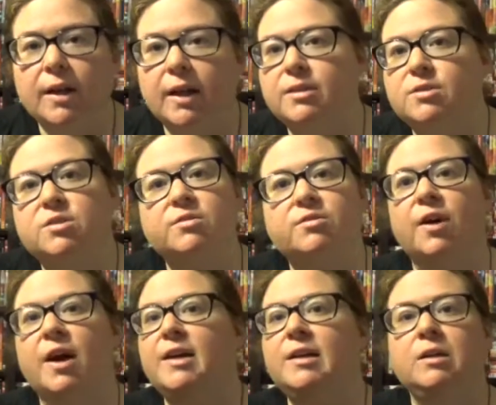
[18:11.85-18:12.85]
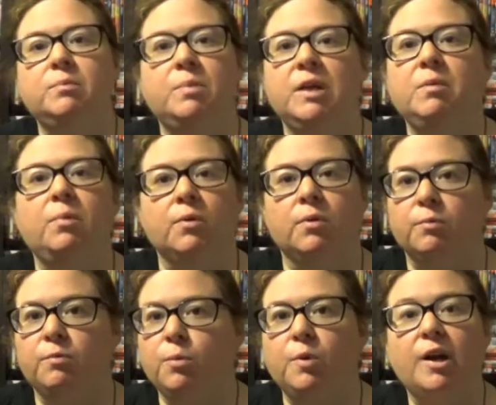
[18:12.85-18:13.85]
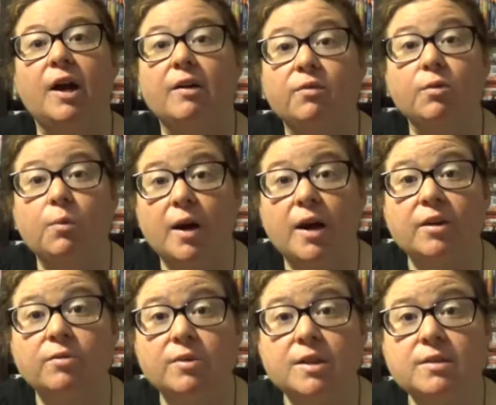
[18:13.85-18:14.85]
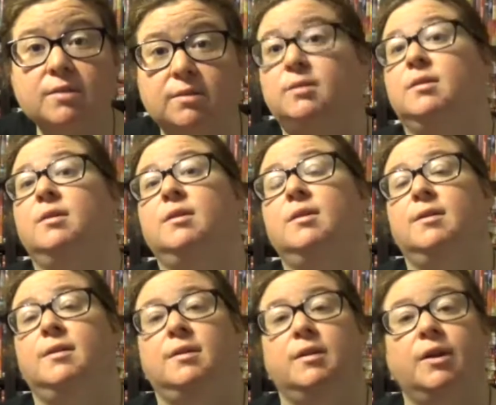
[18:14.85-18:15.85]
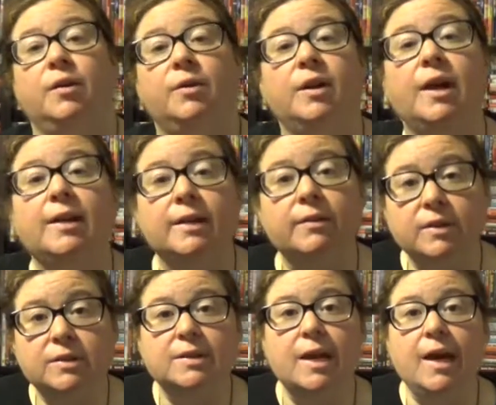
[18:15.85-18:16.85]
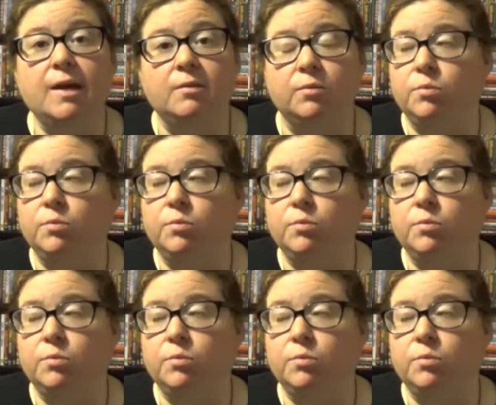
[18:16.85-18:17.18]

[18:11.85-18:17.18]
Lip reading: It's dividing people for whatever way and reason. In Night of the Living Dead,